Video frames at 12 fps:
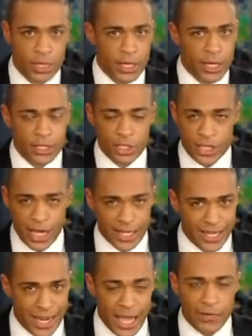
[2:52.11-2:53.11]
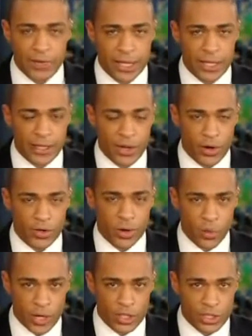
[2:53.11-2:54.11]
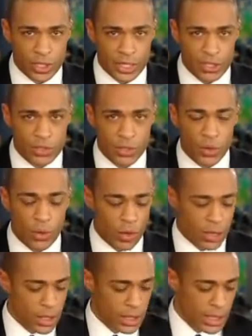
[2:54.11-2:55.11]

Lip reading: just kind of get everything in there on a wish list, or